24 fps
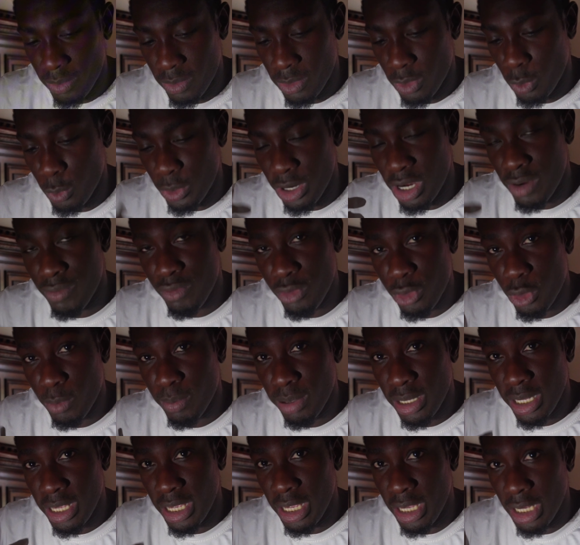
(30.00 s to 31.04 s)
whenever you're
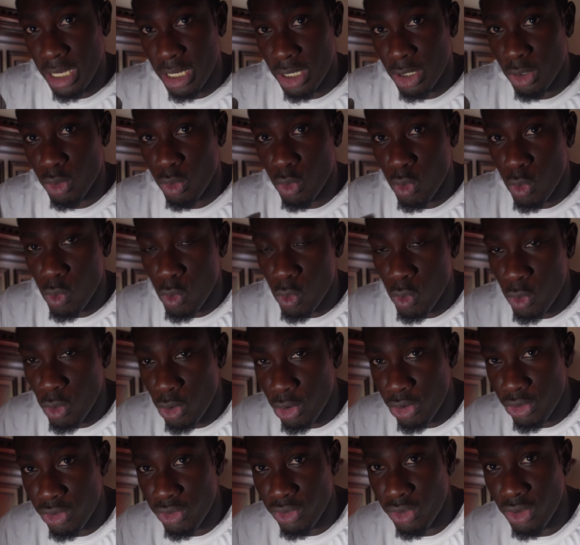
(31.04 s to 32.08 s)
playing
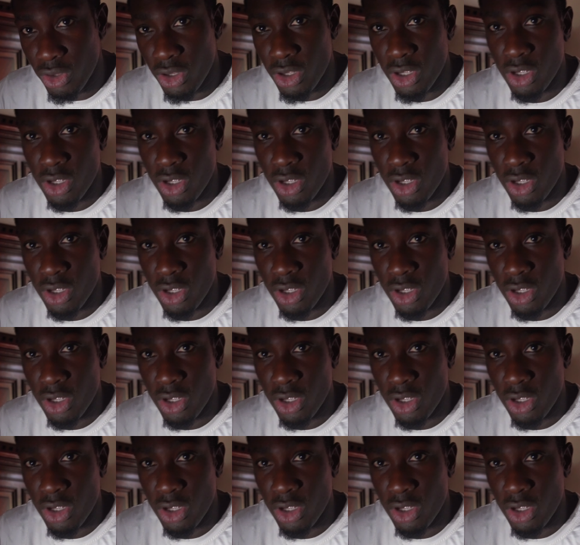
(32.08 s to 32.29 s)
chords